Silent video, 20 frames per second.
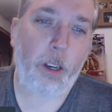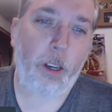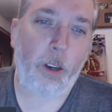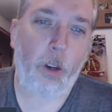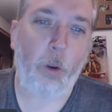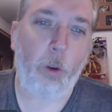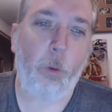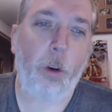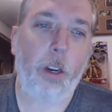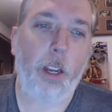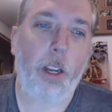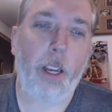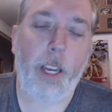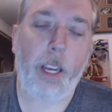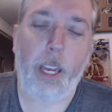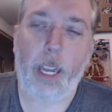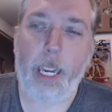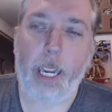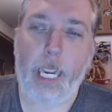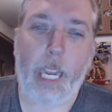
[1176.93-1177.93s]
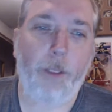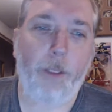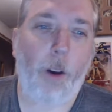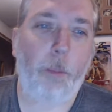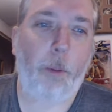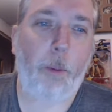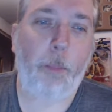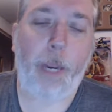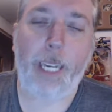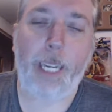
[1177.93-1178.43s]
who would give
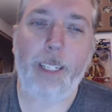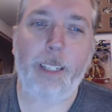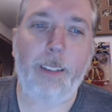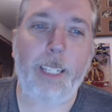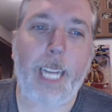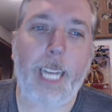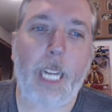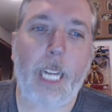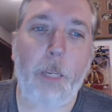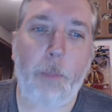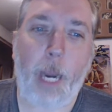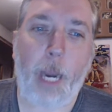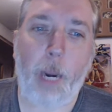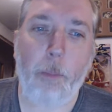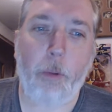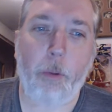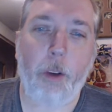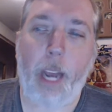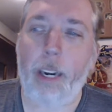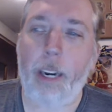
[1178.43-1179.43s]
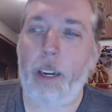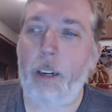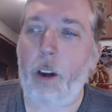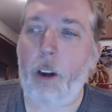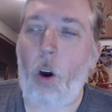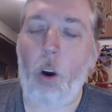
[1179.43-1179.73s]
up a piece of sketch paper and an